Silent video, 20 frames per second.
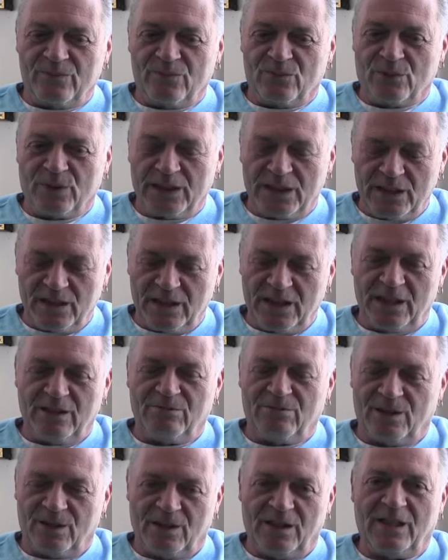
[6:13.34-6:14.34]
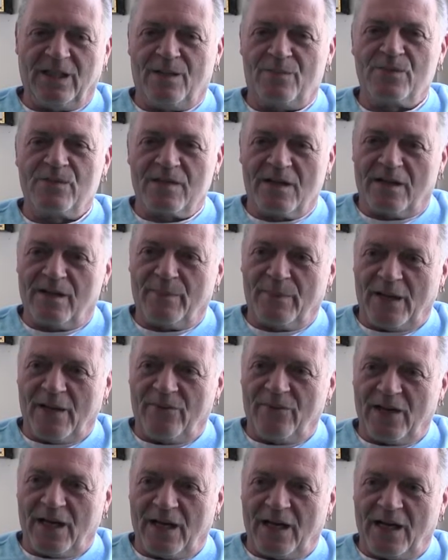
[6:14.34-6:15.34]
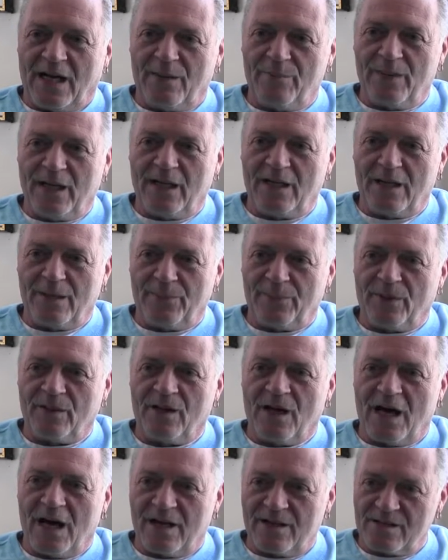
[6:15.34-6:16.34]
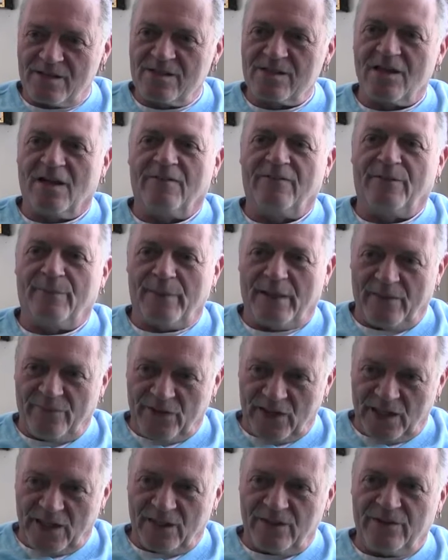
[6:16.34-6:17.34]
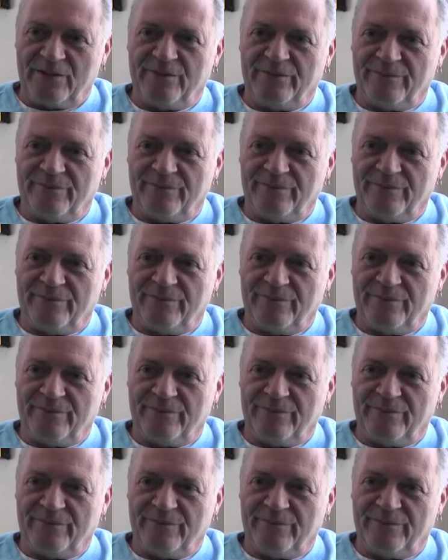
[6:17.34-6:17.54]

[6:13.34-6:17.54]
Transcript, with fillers: really, really upset about that. I made up a lot of stuff about that.